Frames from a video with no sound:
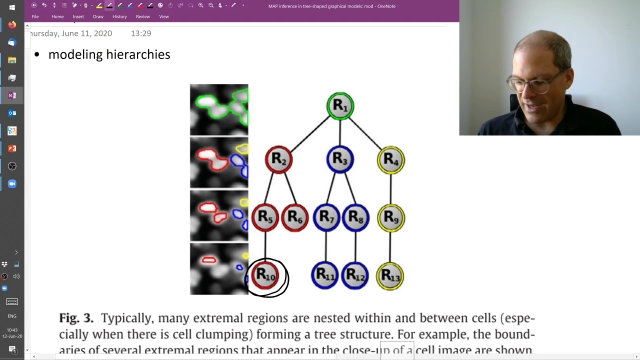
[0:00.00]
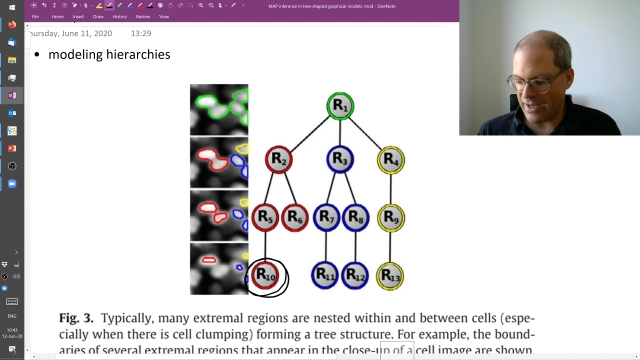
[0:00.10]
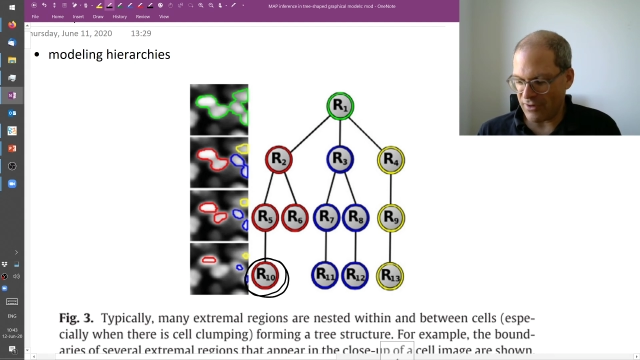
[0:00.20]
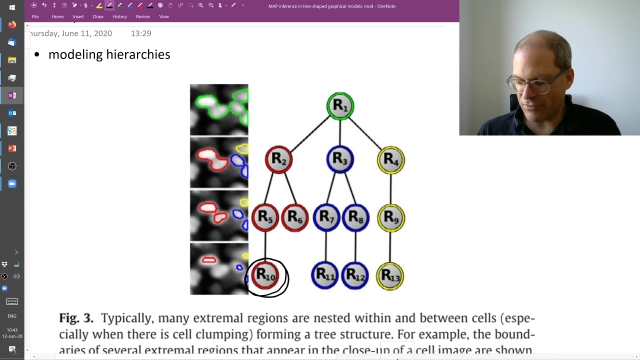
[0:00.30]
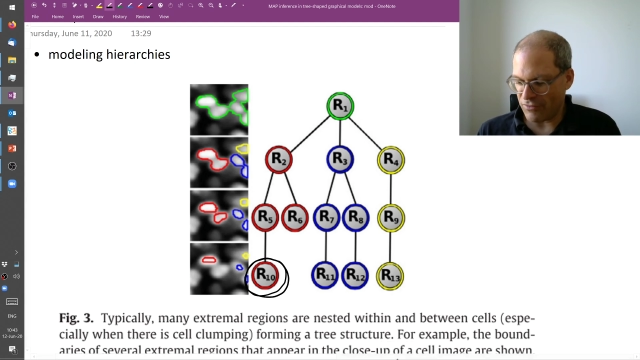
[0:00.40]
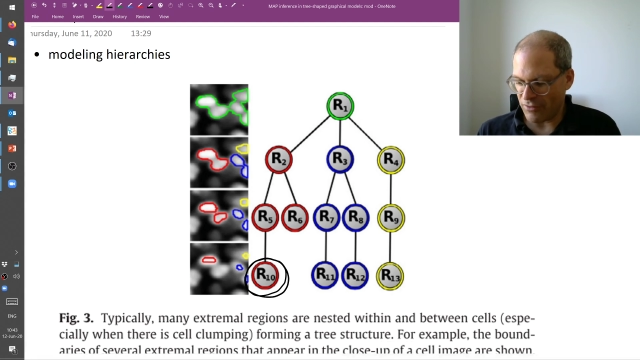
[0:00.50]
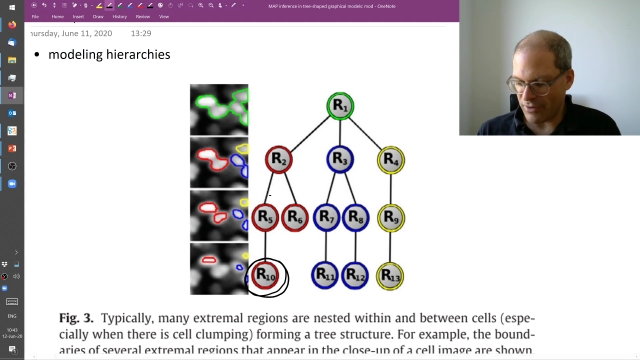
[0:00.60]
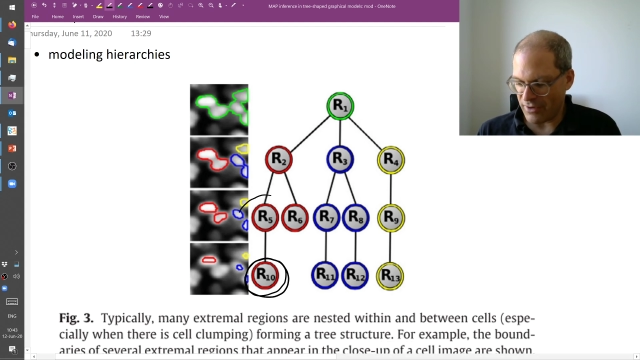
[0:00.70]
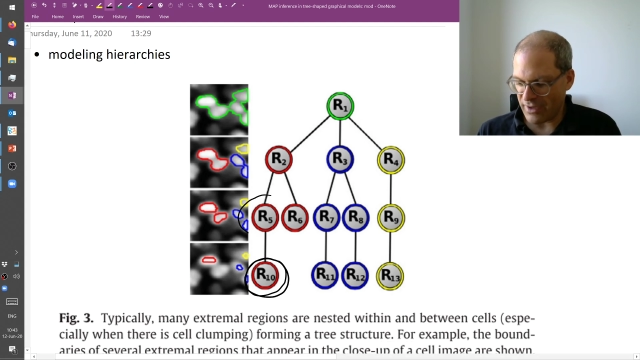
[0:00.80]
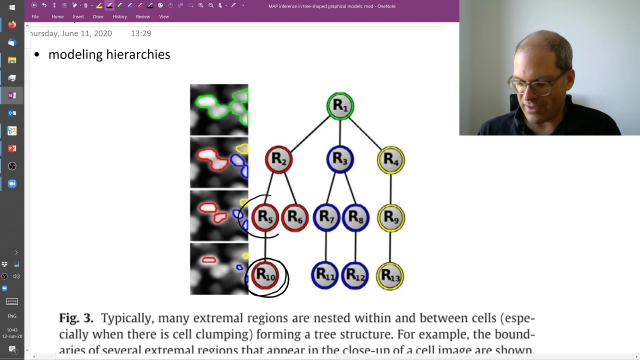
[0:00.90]
and
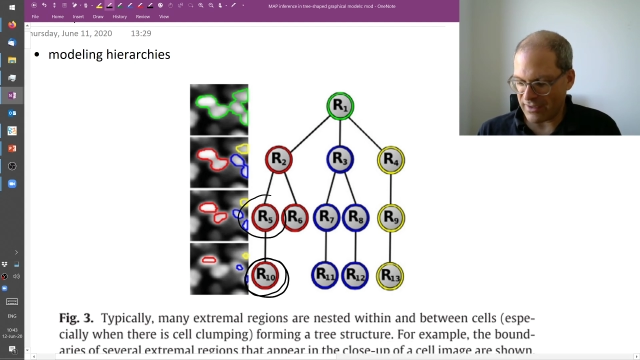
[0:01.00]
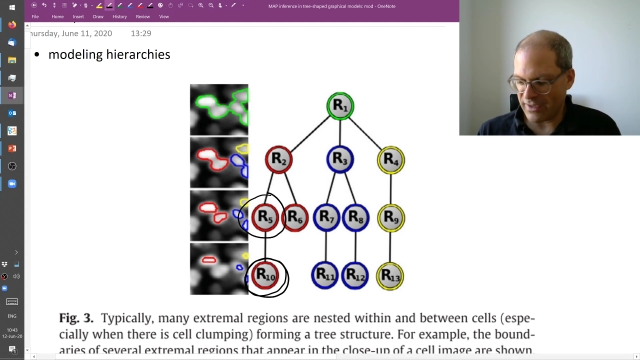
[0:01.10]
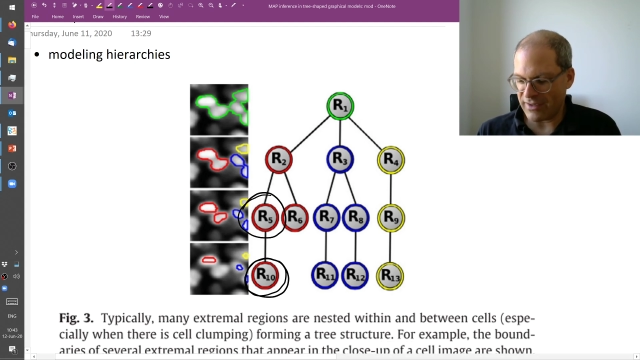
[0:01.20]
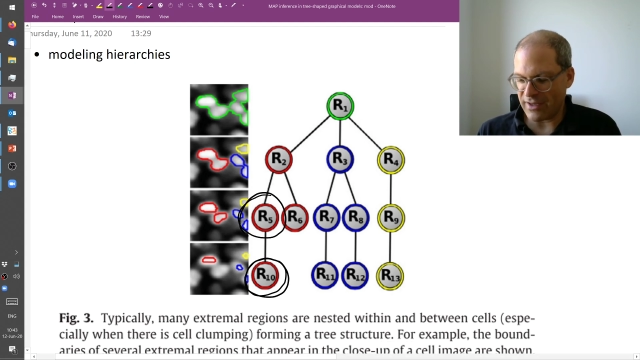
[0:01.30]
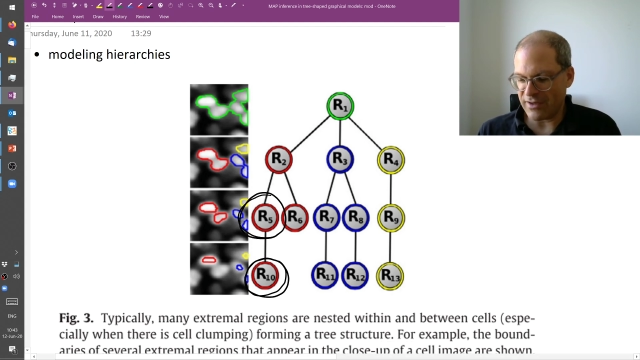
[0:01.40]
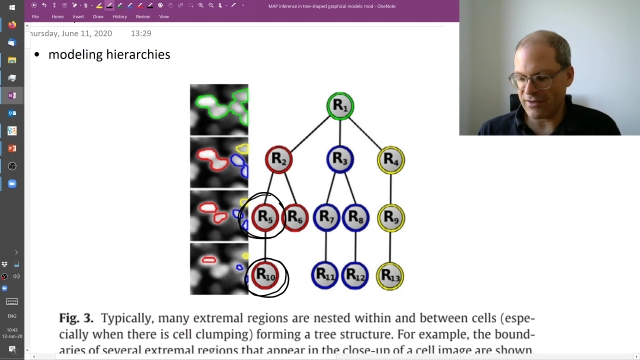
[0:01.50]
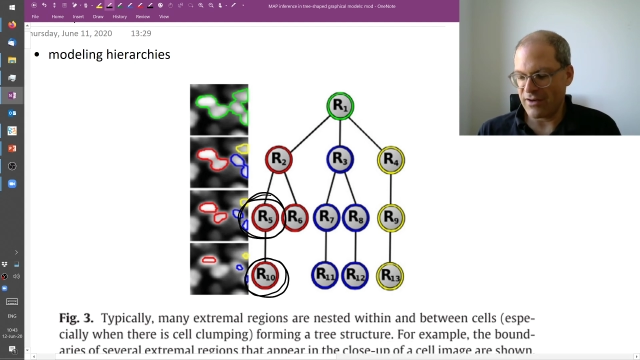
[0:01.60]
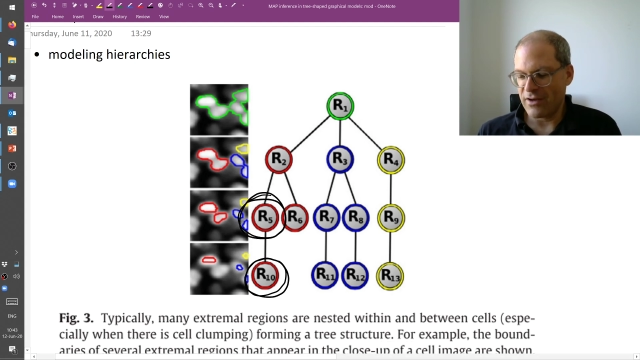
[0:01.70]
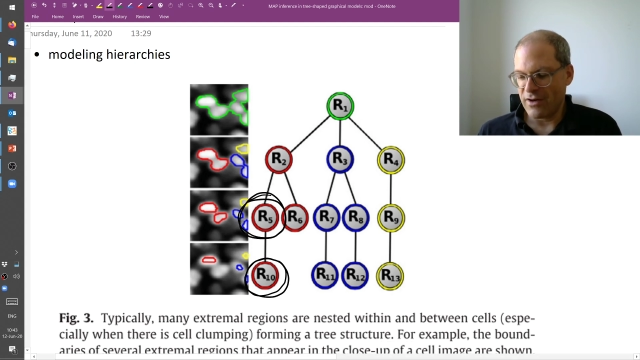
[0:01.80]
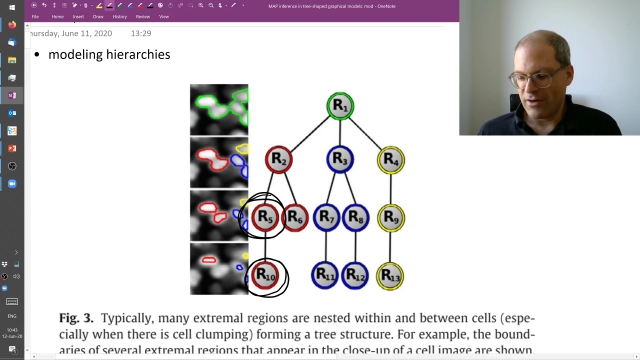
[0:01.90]
for that candidate,
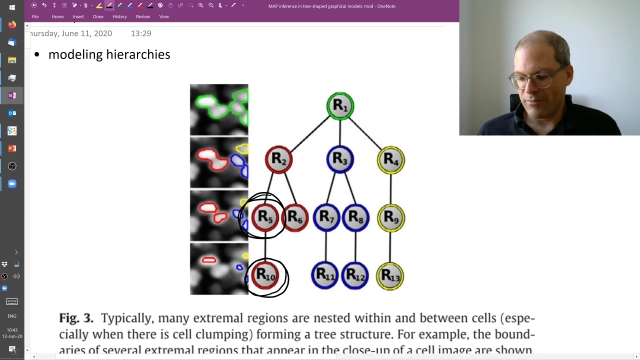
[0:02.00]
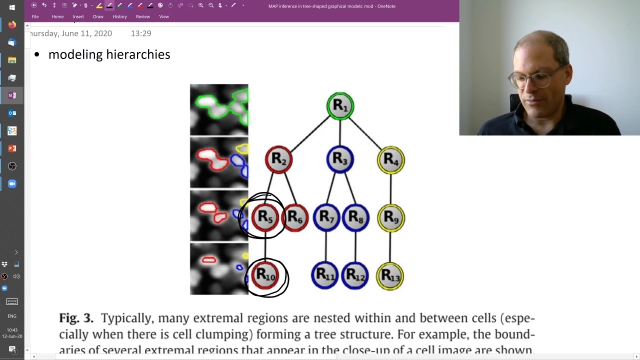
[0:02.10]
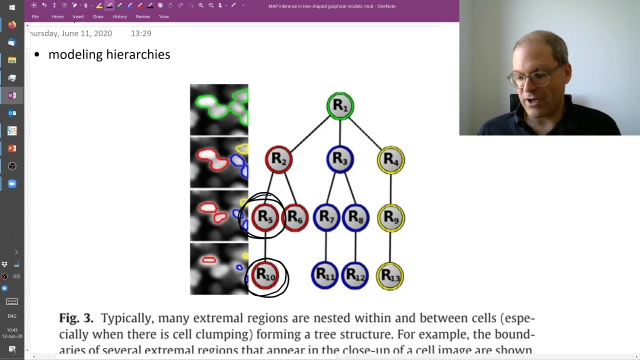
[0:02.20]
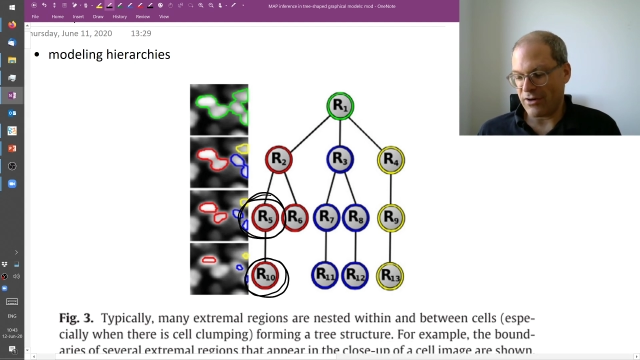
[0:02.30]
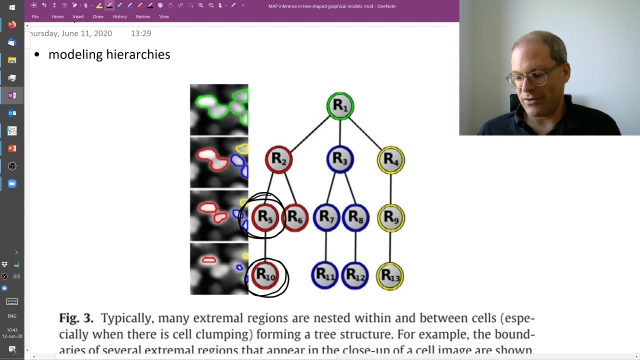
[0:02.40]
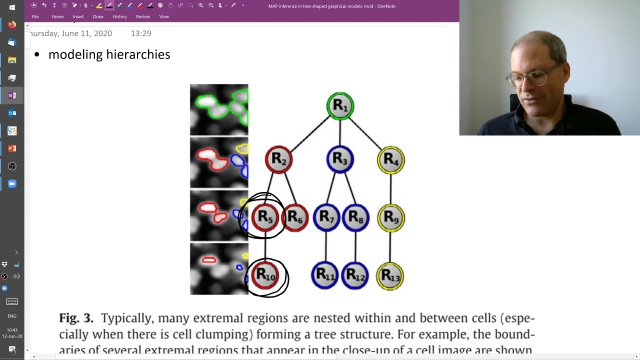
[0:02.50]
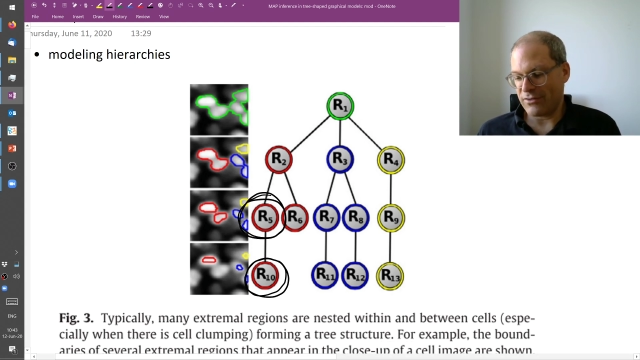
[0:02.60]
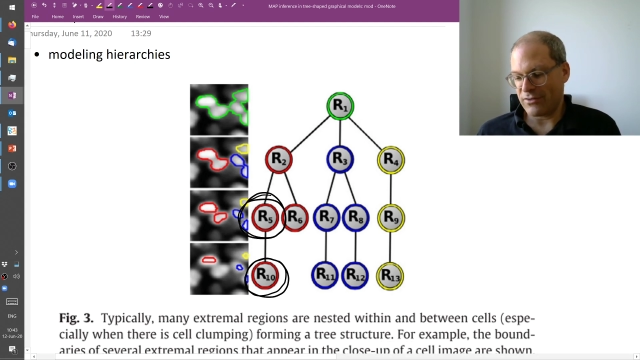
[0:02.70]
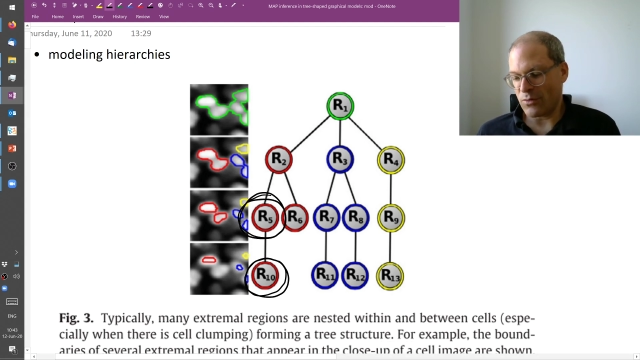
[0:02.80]
because